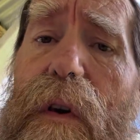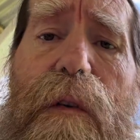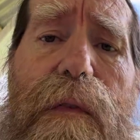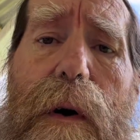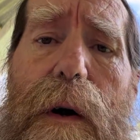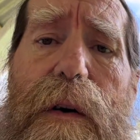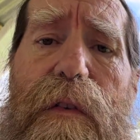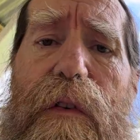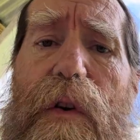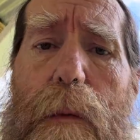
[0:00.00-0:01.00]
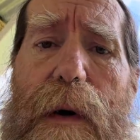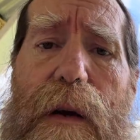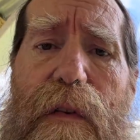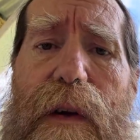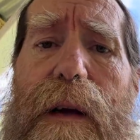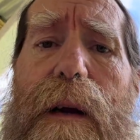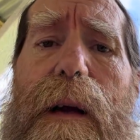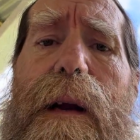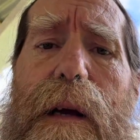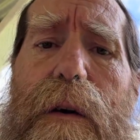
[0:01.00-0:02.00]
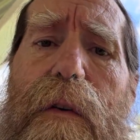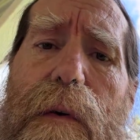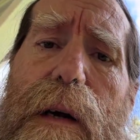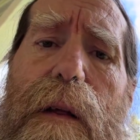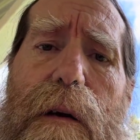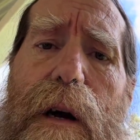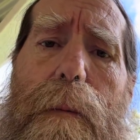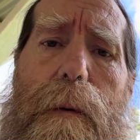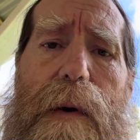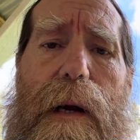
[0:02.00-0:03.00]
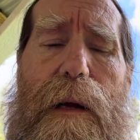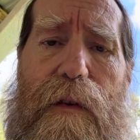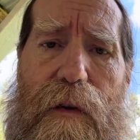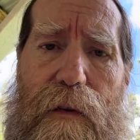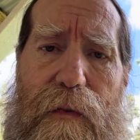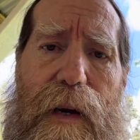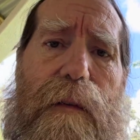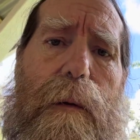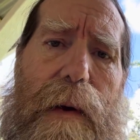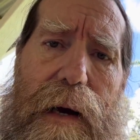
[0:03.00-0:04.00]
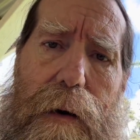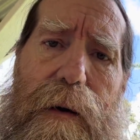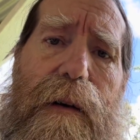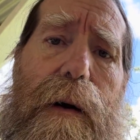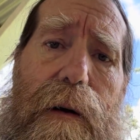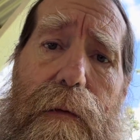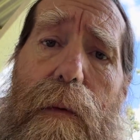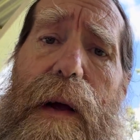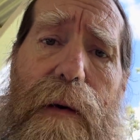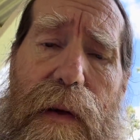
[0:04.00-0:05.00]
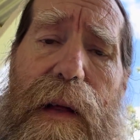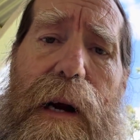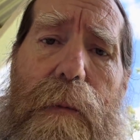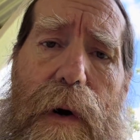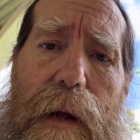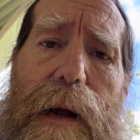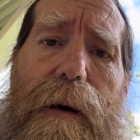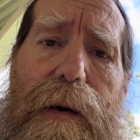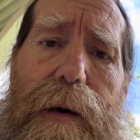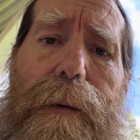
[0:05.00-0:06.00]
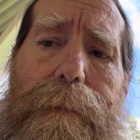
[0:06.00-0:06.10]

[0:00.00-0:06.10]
far just two months in and it goes right to the top of my list as favorite battery of everything I'm running out here.